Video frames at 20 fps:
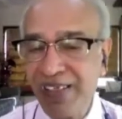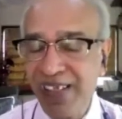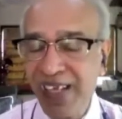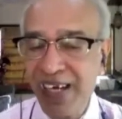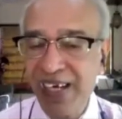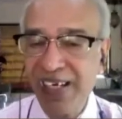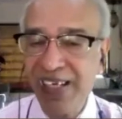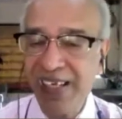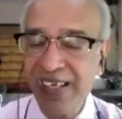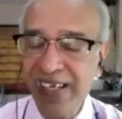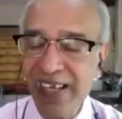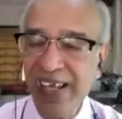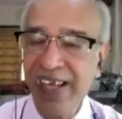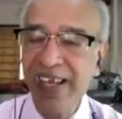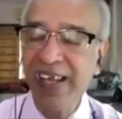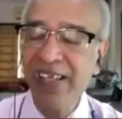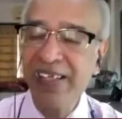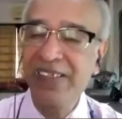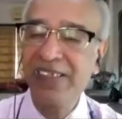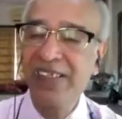that
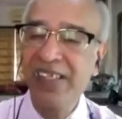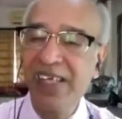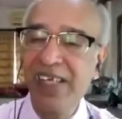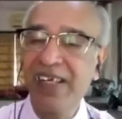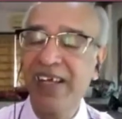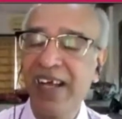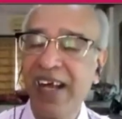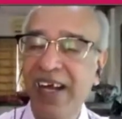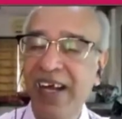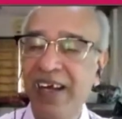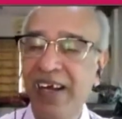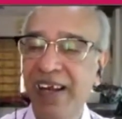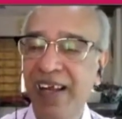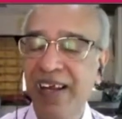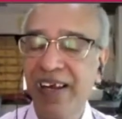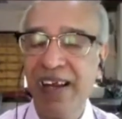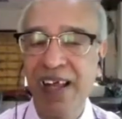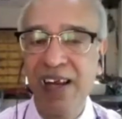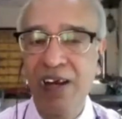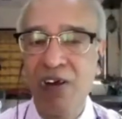AACE
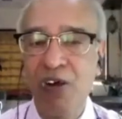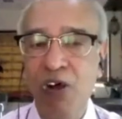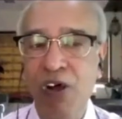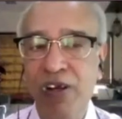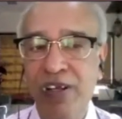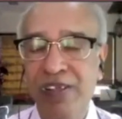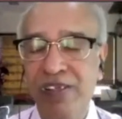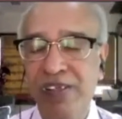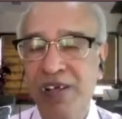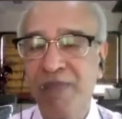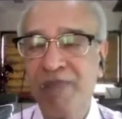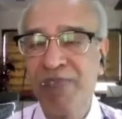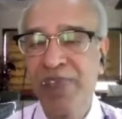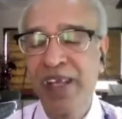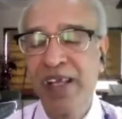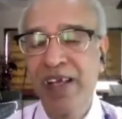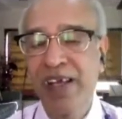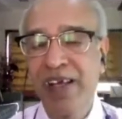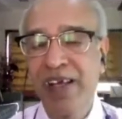guideline algorithm